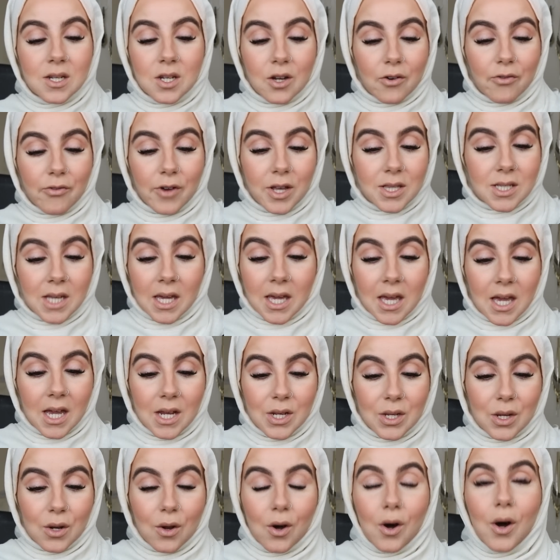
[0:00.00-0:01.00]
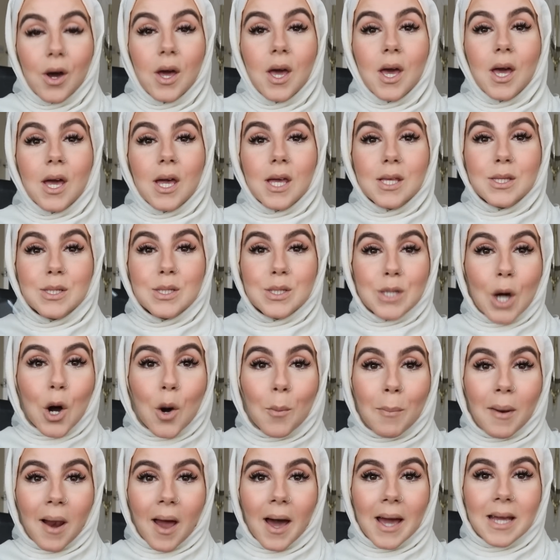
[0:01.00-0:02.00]
a difference. I kid you not. It's
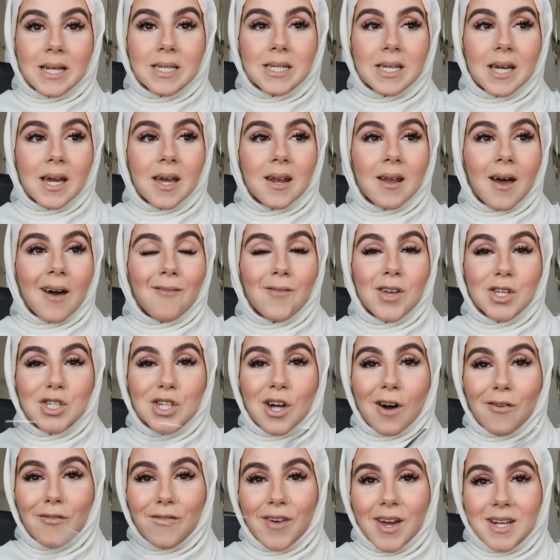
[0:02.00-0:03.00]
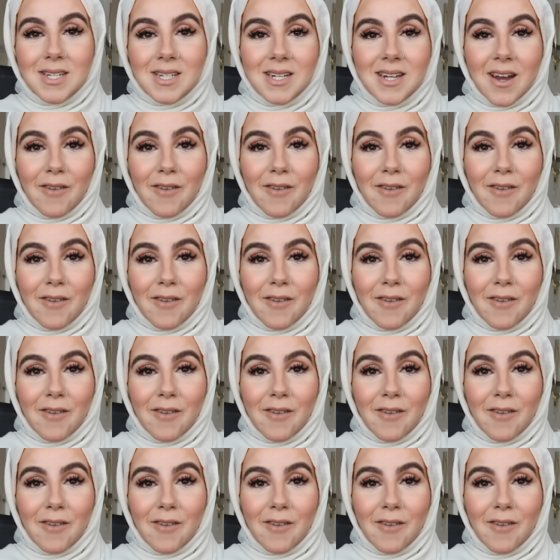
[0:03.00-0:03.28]
so blinding. I've literally converted